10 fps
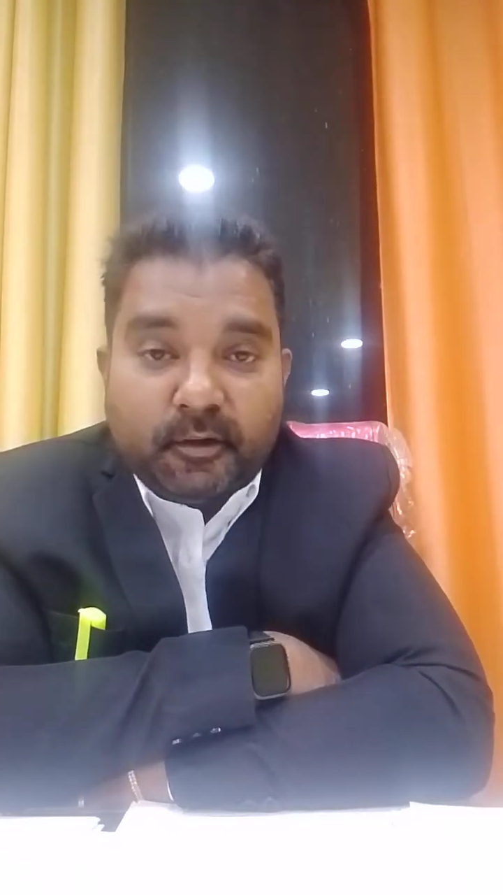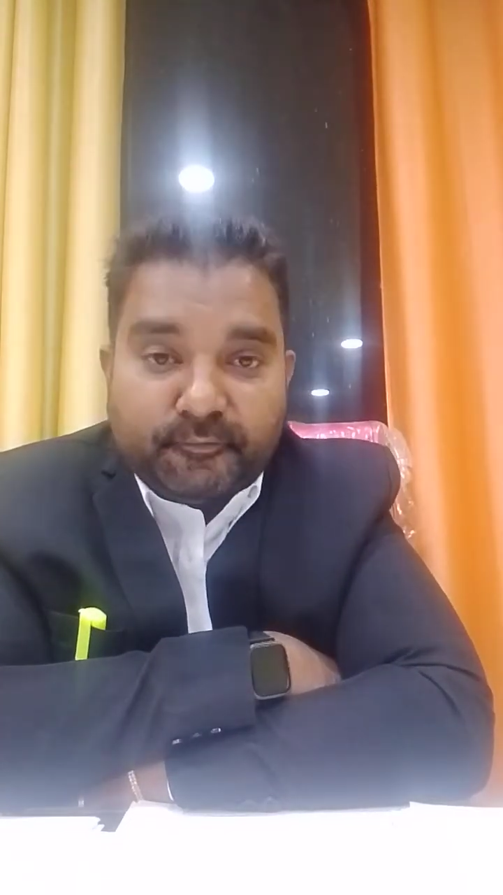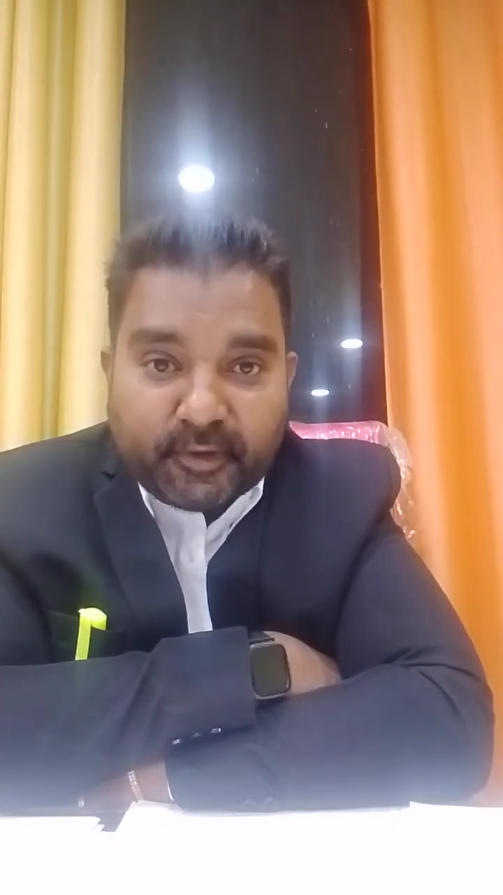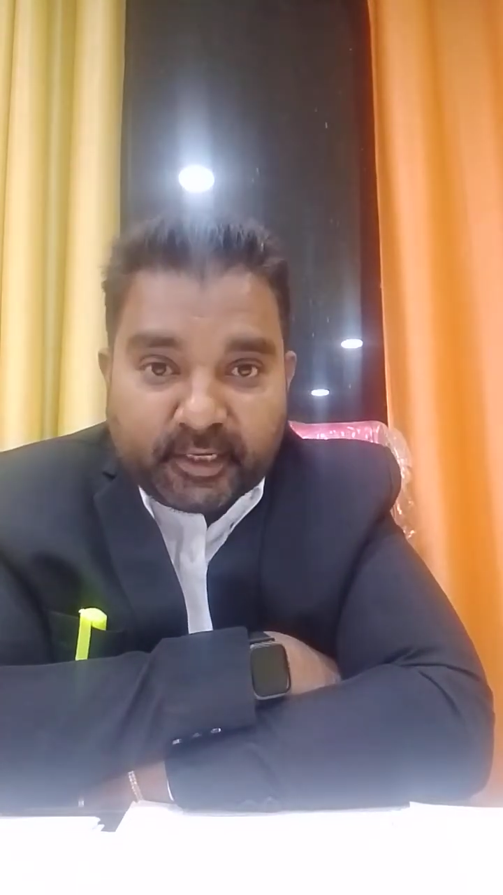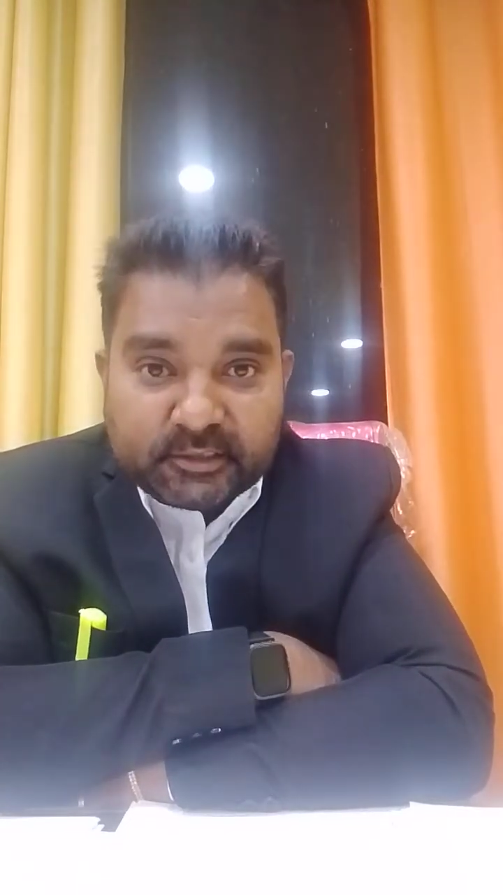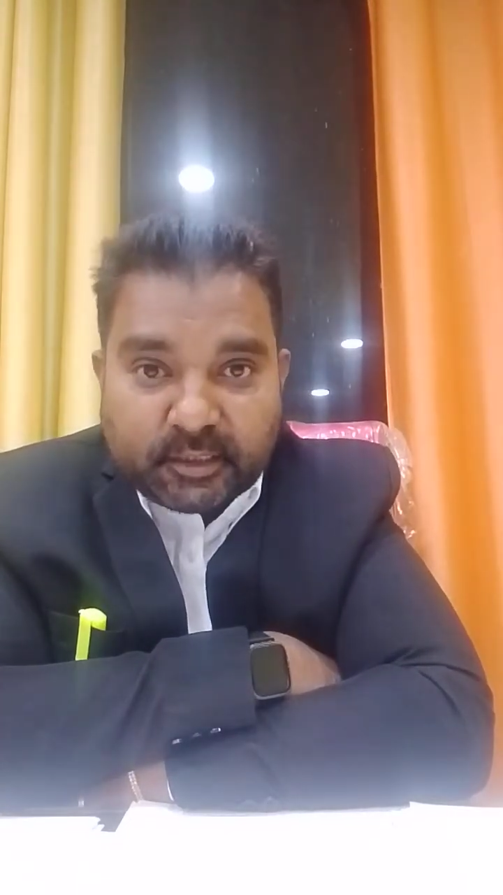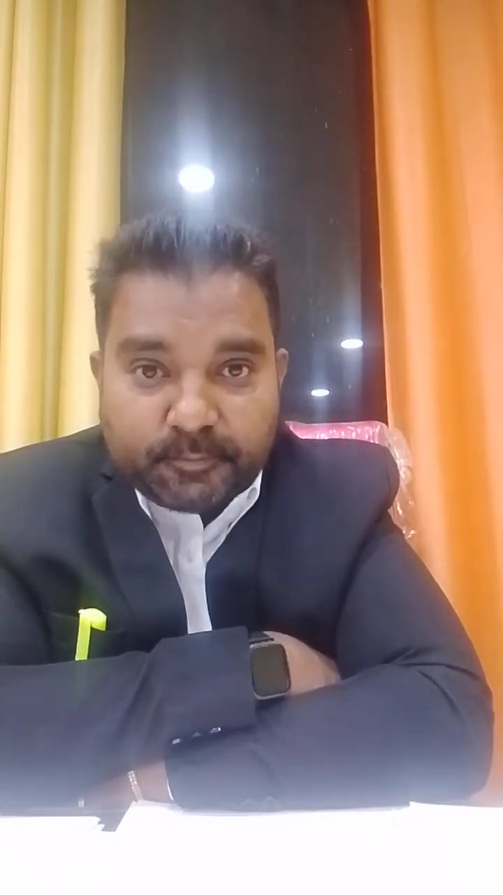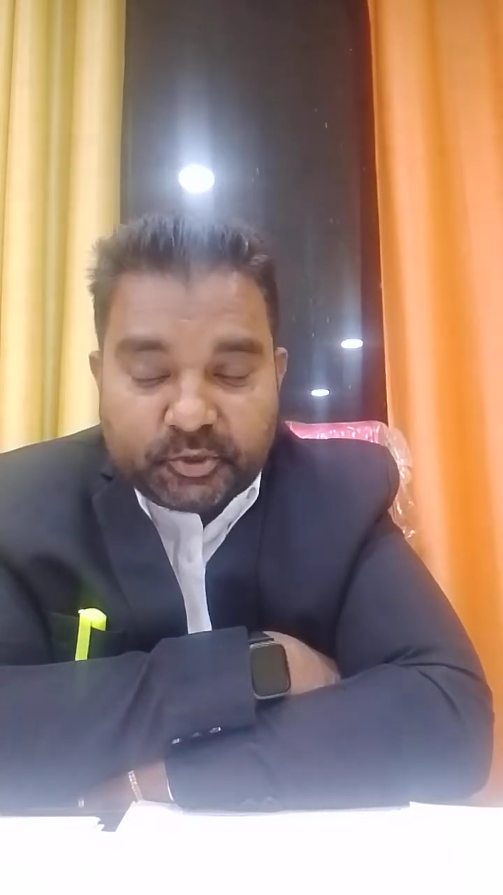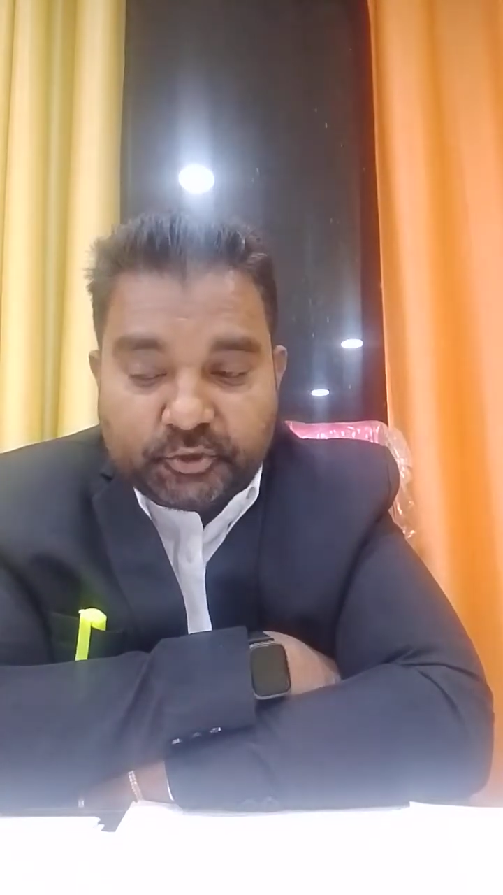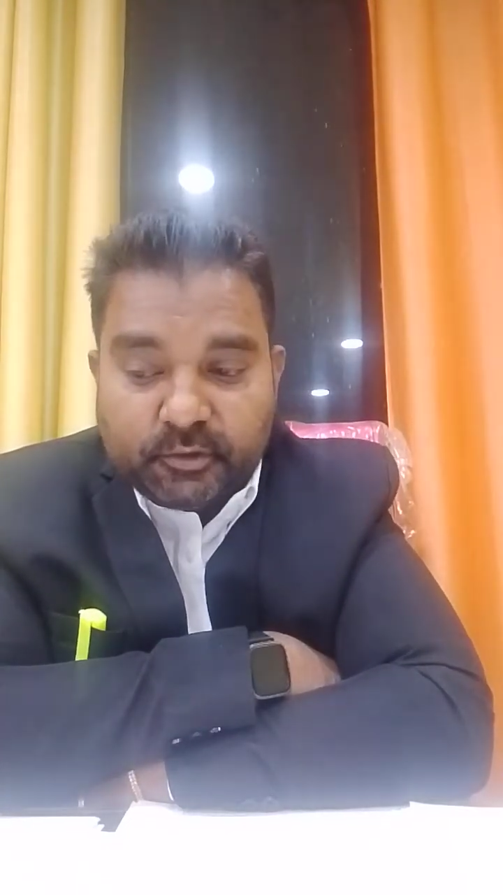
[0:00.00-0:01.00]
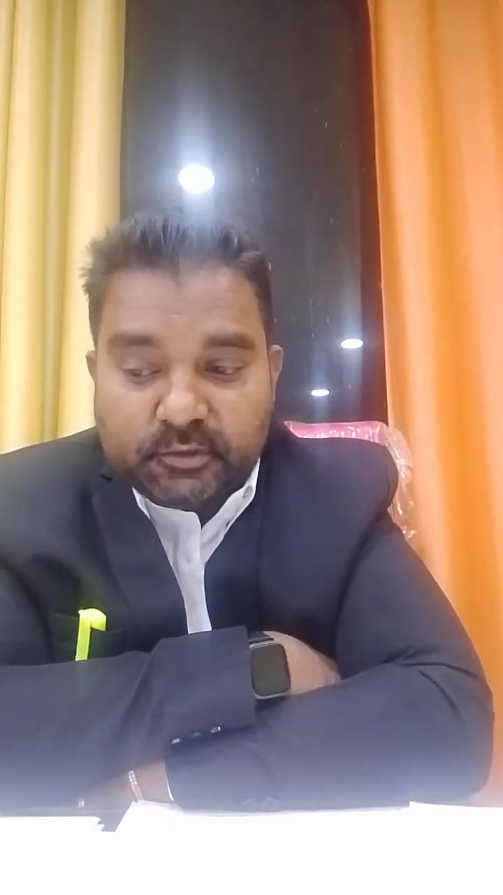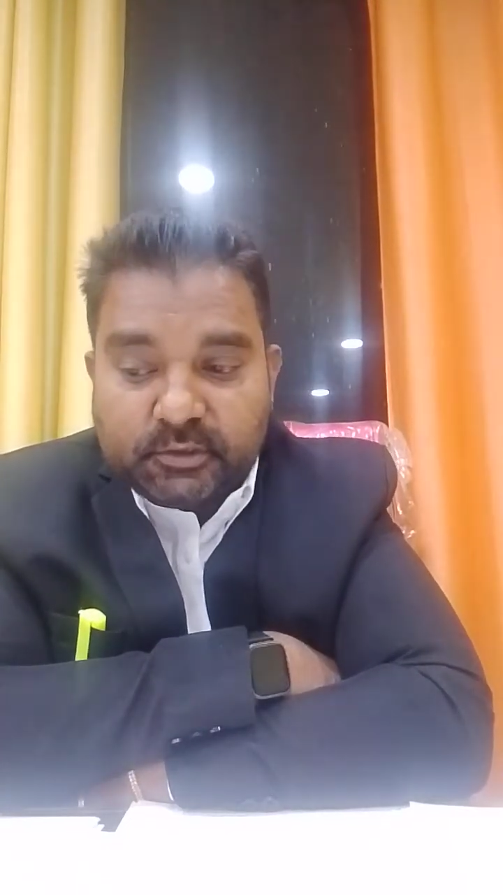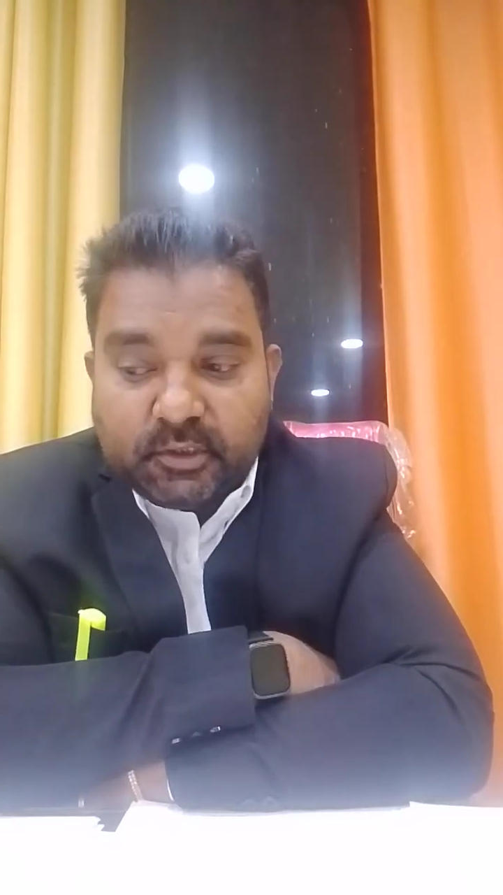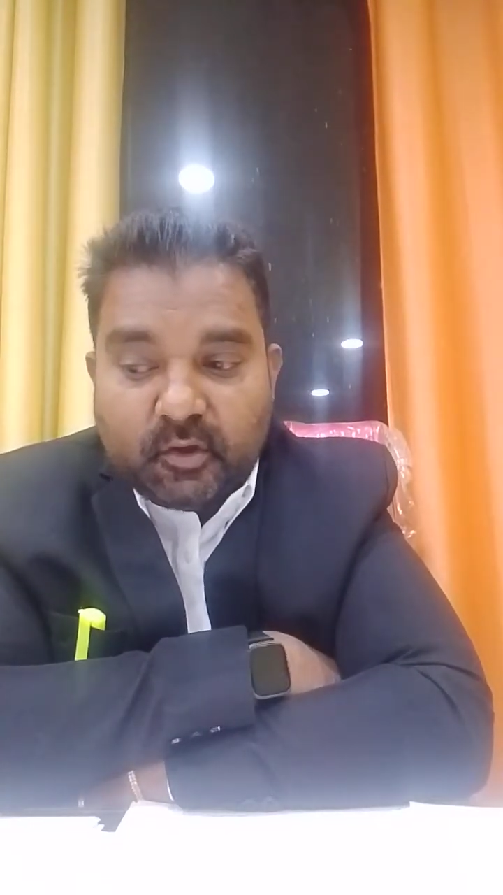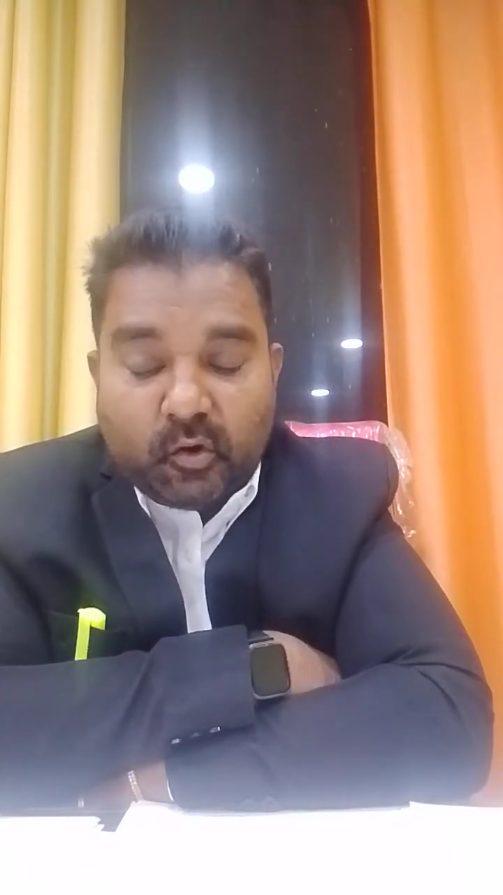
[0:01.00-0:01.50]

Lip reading: fake submissions